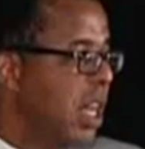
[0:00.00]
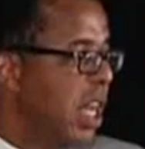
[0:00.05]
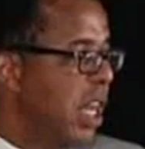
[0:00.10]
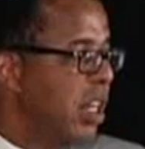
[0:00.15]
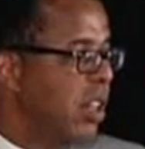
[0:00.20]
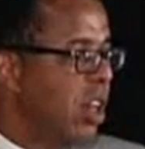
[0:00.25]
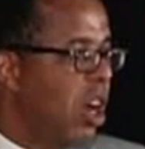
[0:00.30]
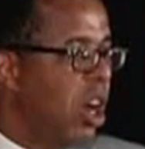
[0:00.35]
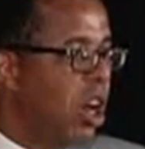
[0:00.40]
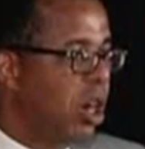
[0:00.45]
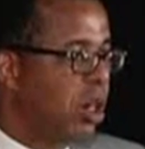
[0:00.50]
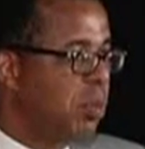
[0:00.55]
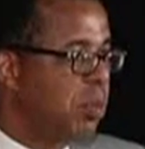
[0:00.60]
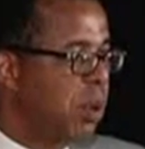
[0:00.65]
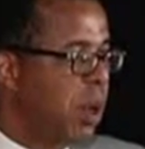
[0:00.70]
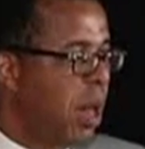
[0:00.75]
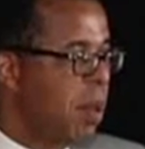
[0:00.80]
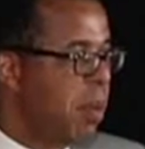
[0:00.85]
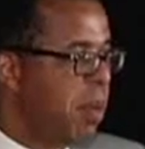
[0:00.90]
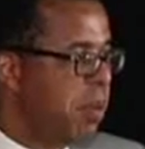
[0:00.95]
and the hard
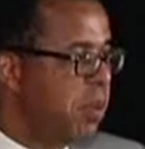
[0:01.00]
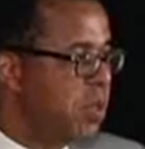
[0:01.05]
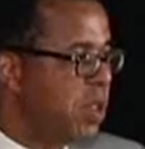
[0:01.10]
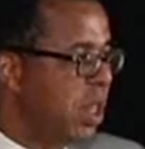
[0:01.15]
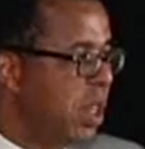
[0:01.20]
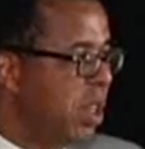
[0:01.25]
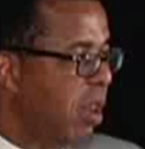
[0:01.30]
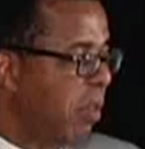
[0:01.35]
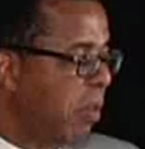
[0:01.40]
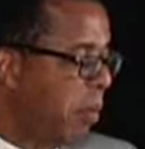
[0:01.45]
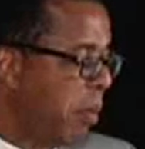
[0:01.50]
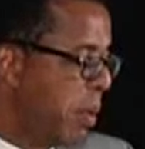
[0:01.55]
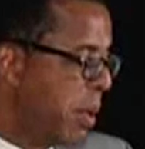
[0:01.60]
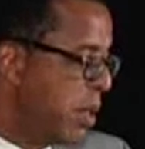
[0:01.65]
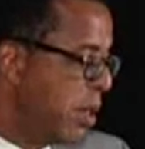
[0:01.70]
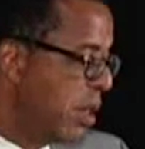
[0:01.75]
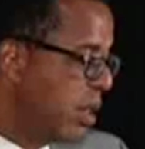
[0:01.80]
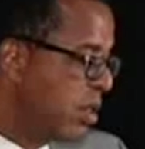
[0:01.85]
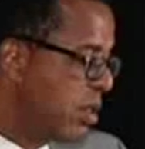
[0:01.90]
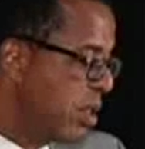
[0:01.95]
problems that
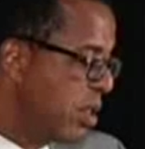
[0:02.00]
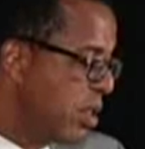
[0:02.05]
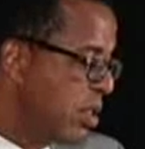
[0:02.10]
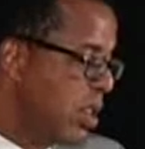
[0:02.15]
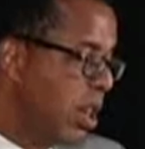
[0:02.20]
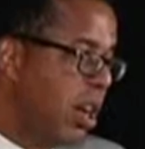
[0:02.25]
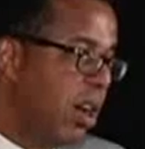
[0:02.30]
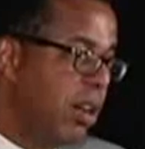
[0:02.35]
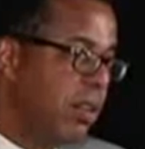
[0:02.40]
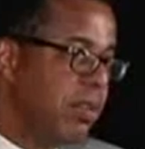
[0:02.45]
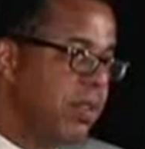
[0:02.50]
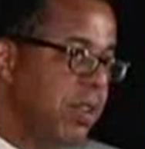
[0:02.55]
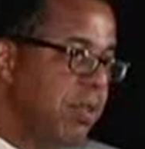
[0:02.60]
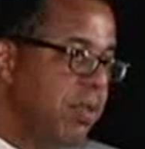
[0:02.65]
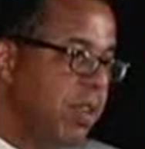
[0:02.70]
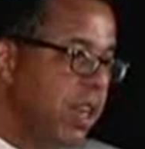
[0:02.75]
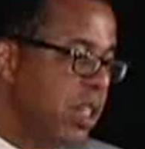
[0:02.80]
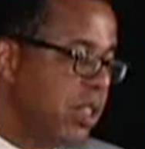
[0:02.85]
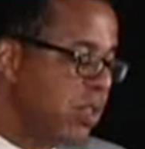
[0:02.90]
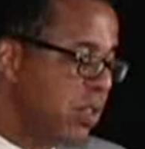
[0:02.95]
government needs to solve and
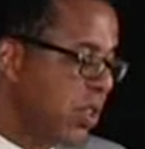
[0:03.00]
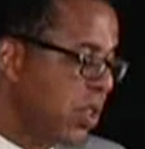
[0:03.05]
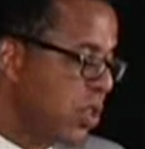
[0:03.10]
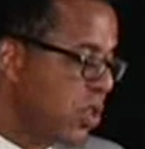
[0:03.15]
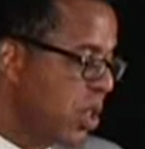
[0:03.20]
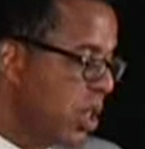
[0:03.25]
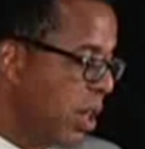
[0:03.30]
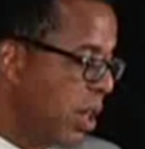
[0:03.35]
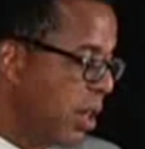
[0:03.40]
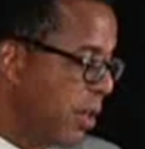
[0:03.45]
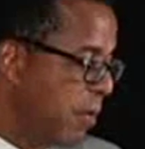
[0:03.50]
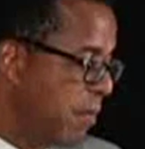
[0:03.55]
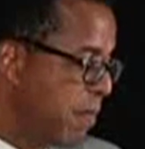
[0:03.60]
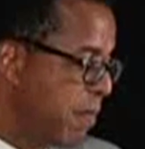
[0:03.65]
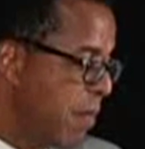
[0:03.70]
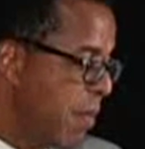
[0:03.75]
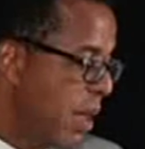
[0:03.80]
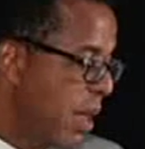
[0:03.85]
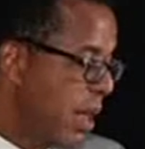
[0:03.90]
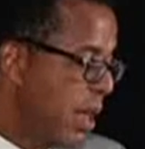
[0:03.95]
vice versa.
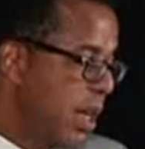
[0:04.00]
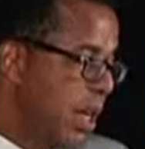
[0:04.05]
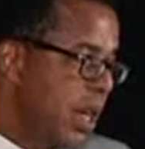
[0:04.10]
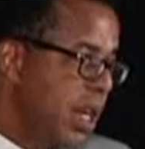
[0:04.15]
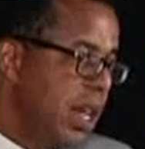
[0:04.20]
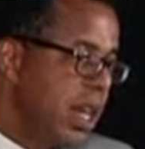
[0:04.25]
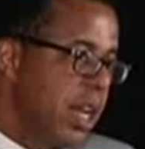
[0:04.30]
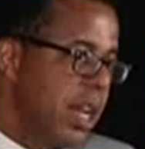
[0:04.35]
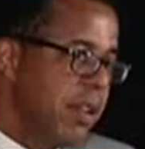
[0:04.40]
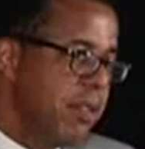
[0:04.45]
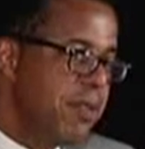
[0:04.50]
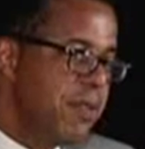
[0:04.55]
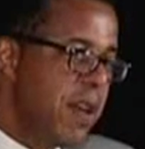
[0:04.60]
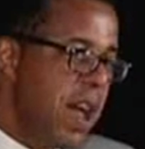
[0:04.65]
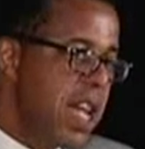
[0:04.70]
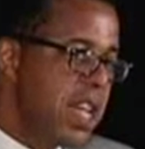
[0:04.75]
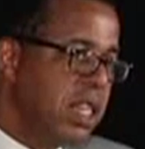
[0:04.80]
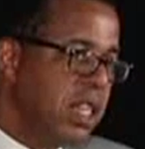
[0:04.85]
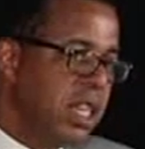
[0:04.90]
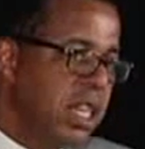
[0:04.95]
And then
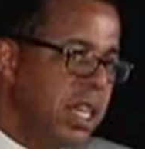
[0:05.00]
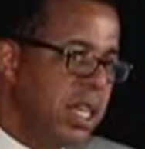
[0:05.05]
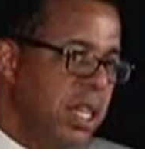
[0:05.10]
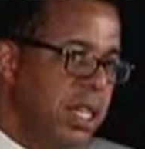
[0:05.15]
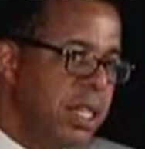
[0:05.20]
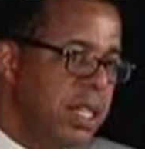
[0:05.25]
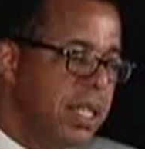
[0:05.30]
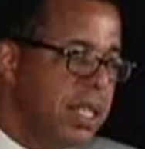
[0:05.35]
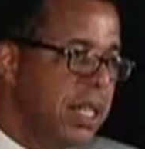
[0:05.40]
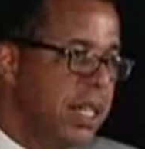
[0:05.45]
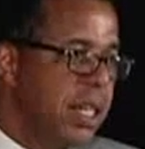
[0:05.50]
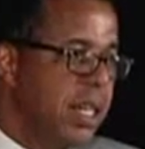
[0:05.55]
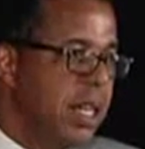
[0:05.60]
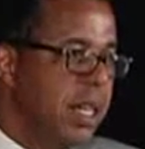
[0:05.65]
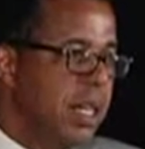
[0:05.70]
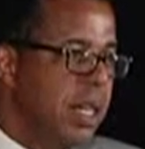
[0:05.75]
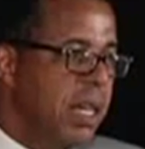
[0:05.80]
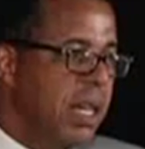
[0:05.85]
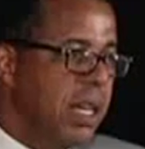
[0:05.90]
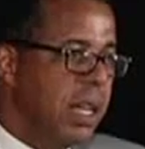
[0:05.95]
finally,
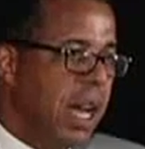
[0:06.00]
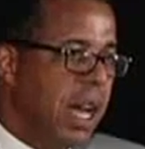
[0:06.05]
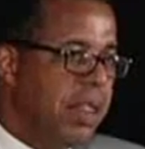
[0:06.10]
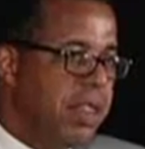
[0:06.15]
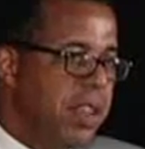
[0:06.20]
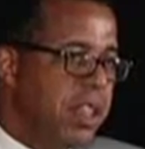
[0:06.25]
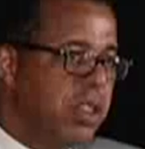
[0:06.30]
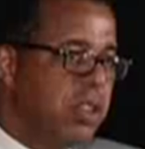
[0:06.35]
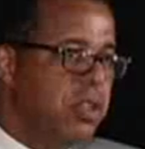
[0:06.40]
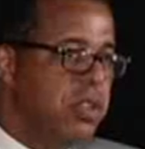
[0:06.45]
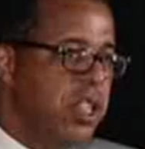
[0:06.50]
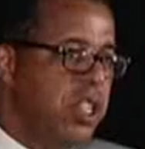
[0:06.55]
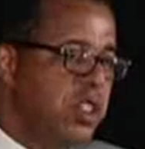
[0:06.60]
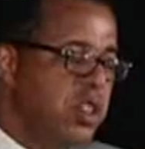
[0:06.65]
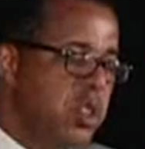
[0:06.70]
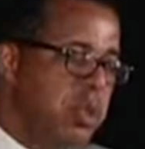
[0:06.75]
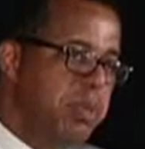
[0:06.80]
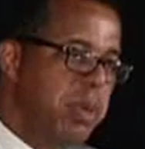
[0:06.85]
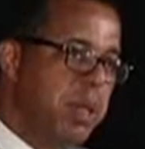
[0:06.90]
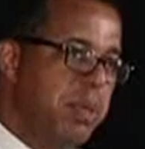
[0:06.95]
I think there needs
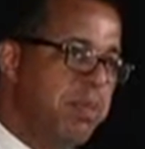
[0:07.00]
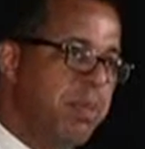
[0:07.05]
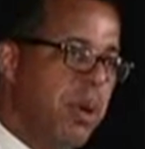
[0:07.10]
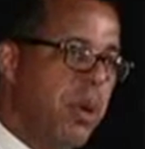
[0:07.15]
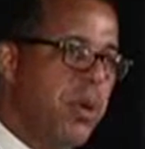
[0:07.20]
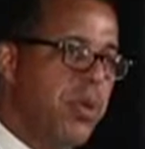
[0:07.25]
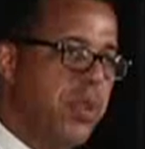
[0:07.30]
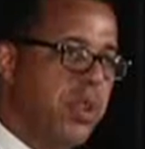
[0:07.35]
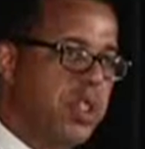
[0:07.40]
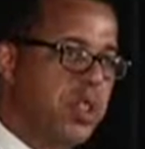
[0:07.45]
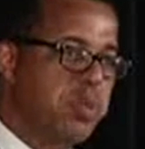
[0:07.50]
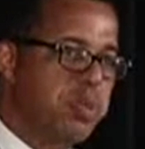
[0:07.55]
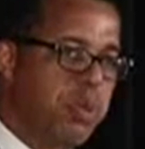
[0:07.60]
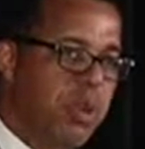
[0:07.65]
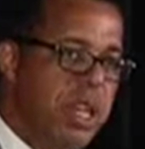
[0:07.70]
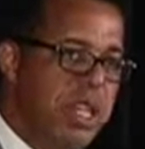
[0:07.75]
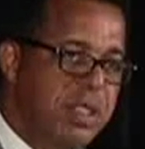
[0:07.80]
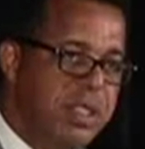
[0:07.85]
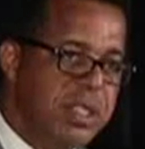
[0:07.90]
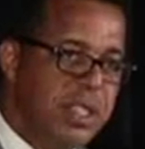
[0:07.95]
to be both a
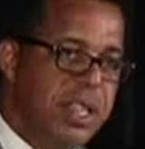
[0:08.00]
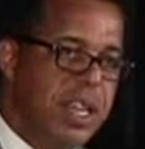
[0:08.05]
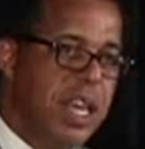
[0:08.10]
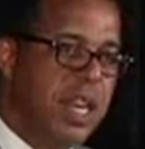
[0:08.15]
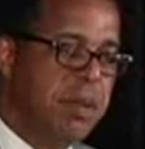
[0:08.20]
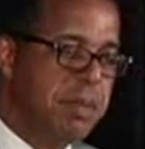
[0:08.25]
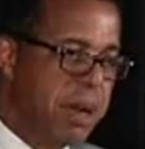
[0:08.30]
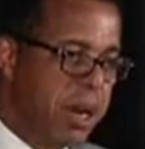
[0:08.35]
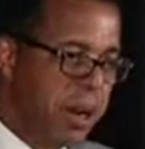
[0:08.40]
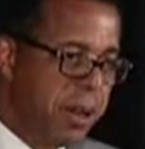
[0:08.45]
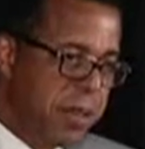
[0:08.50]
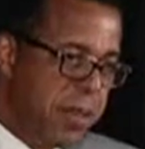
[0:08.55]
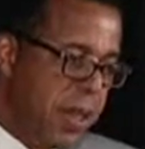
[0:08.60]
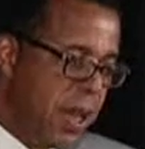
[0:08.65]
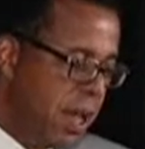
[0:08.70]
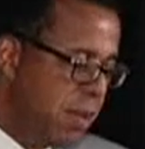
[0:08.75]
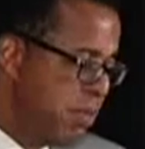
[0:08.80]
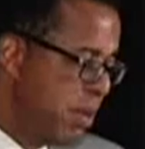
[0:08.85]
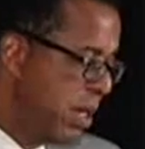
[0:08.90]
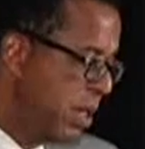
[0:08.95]
sprint and a
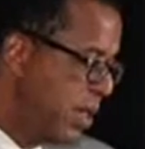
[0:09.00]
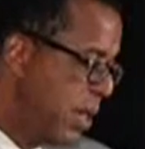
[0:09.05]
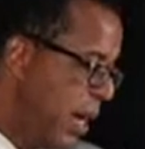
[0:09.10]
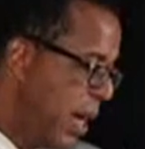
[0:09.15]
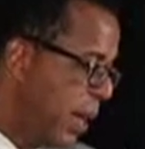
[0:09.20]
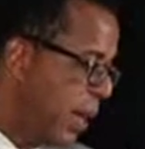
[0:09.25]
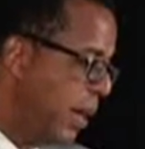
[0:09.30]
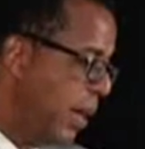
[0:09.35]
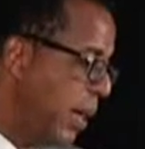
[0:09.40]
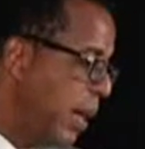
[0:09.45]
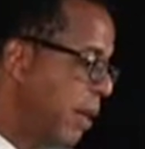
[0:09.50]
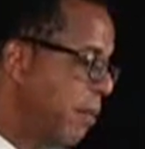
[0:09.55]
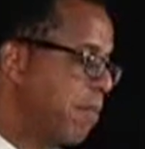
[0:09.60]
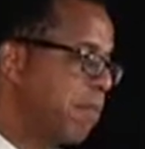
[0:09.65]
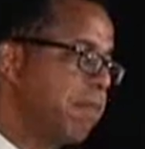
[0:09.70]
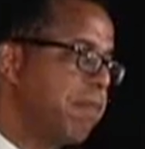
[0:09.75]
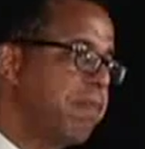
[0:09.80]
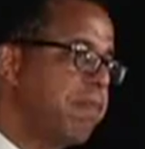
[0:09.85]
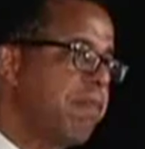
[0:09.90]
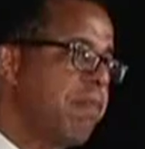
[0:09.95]
marathon mentality.
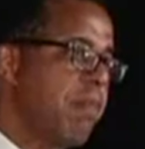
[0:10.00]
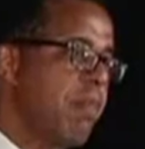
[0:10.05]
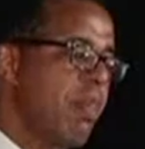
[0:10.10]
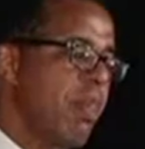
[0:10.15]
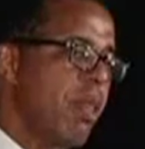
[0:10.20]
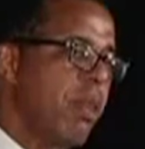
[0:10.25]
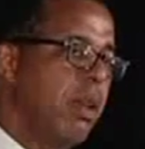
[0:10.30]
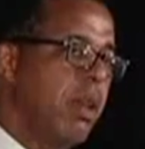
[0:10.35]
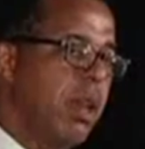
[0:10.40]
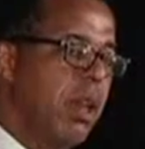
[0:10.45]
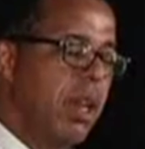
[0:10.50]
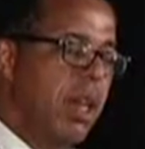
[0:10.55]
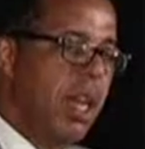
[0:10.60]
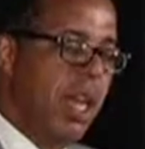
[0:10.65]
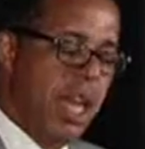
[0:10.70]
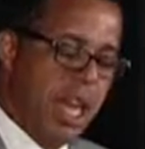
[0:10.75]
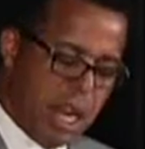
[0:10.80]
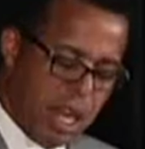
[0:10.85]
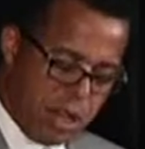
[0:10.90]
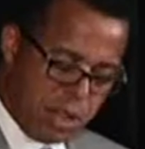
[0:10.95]

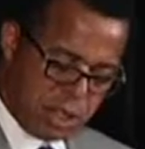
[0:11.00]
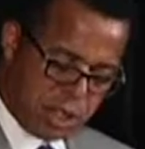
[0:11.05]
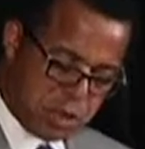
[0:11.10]
And I'll